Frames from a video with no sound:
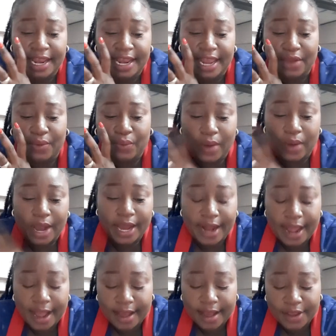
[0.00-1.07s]
like
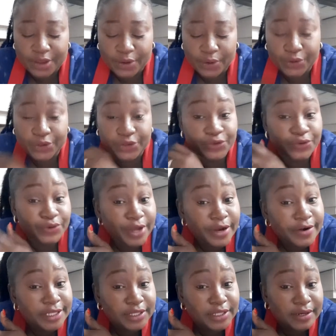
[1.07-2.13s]
what are your New Year
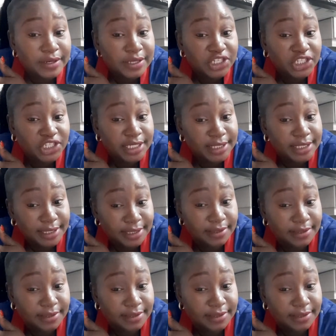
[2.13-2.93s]
resolutions?